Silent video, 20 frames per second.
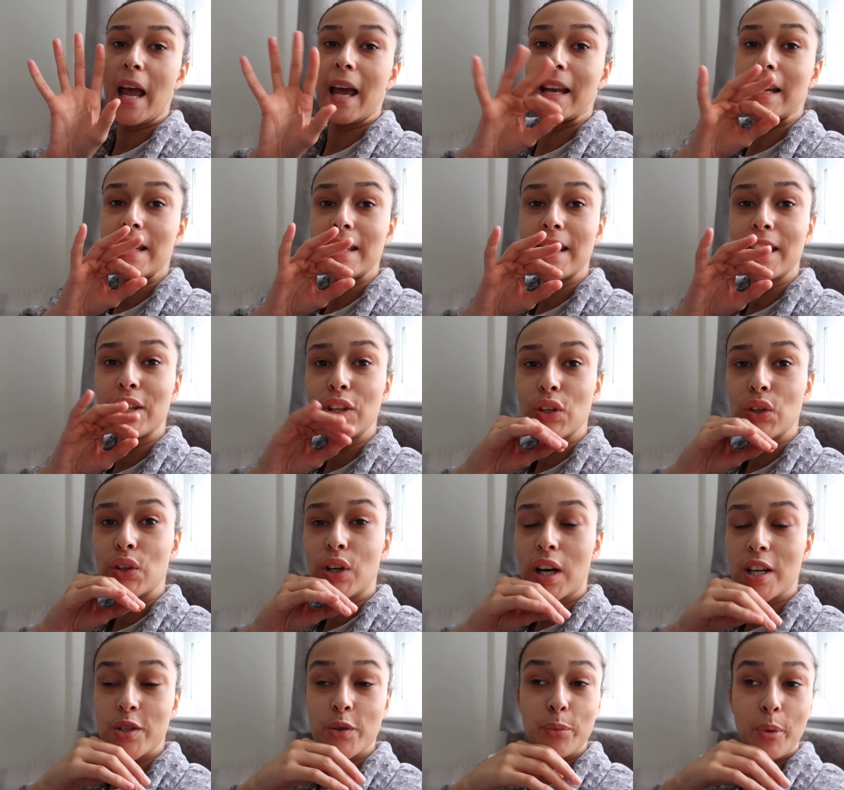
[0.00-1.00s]
anything you
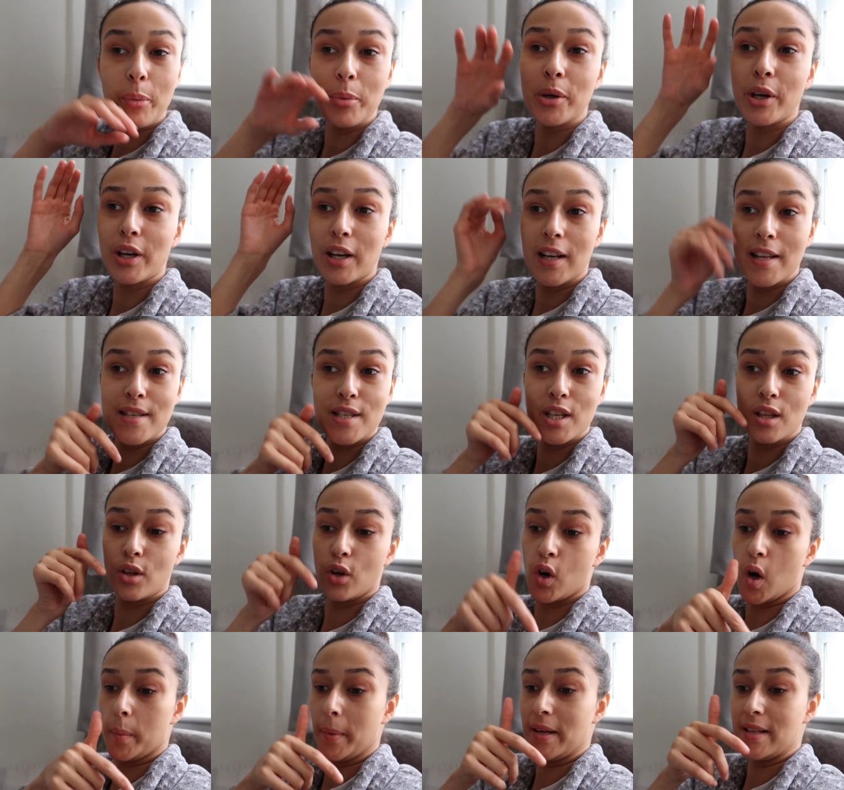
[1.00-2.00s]
guys are probably going to list in the
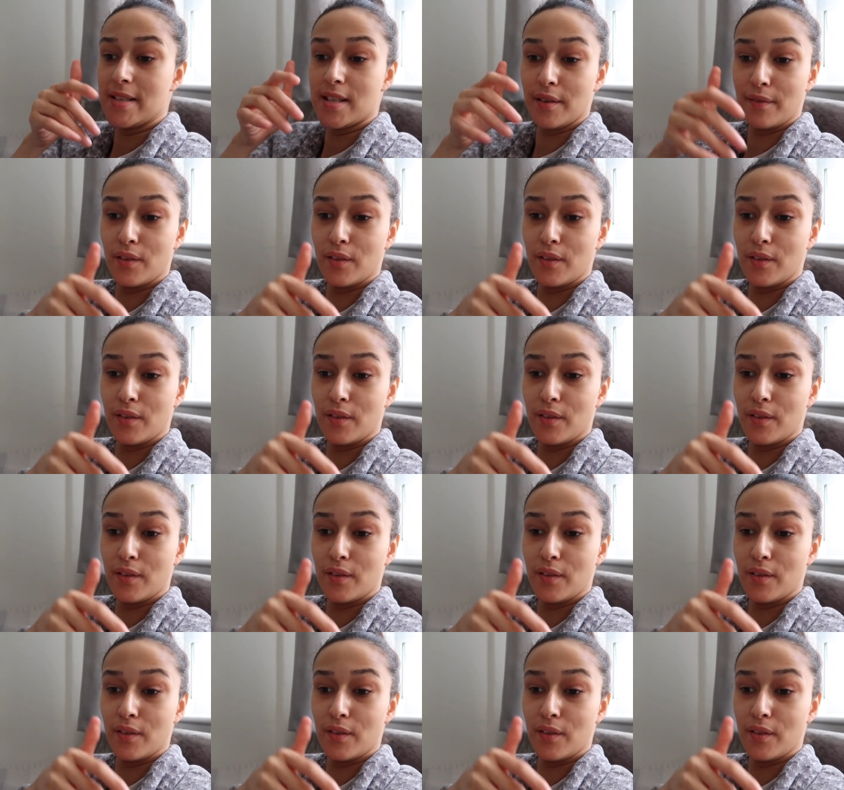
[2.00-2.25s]
comments.